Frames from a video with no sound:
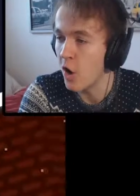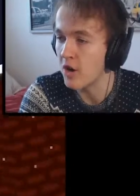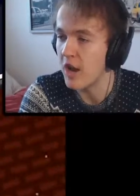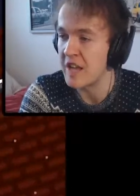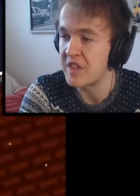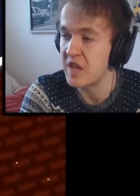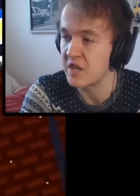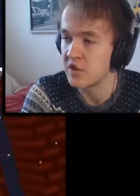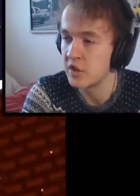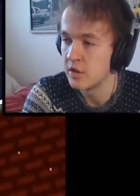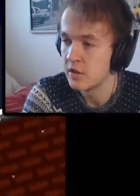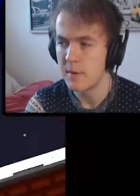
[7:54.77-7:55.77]
Not like
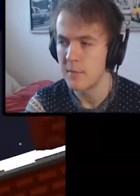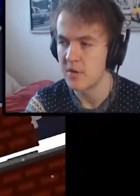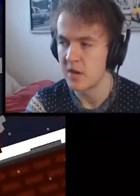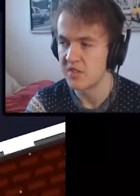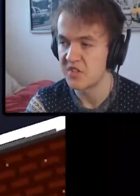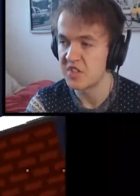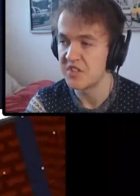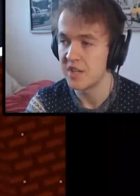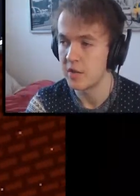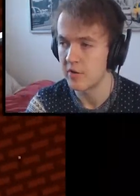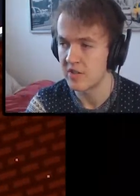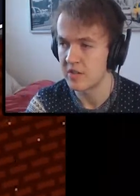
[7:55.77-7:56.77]
this. Let's maybe, guys,
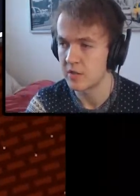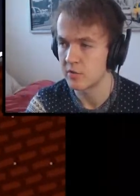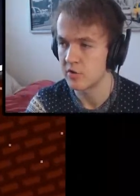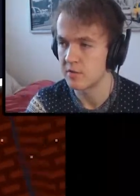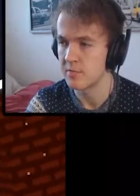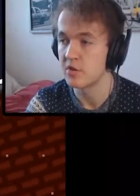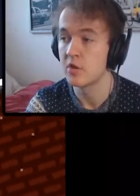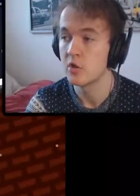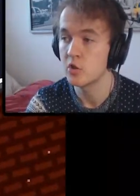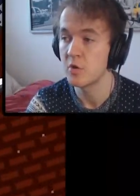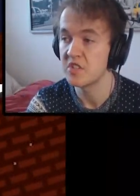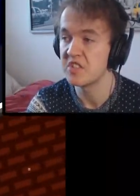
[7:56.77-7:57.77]
considering it is
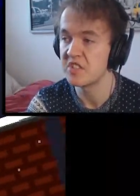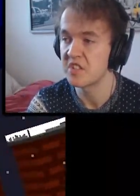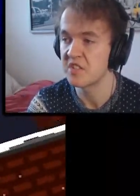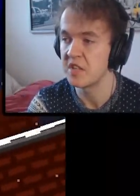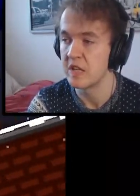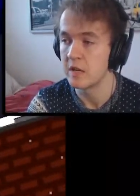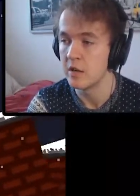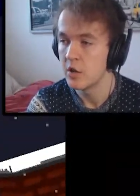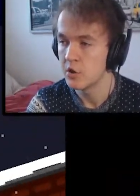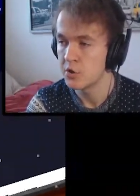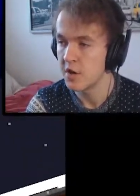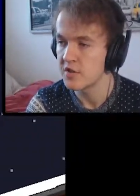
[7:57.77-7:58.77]
Christmas 2016,
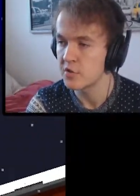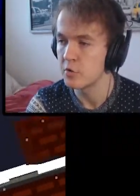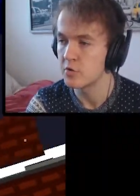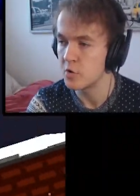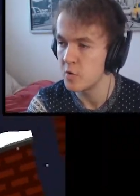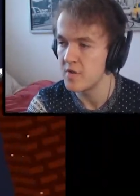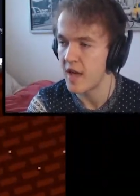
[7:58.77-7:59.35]
try and score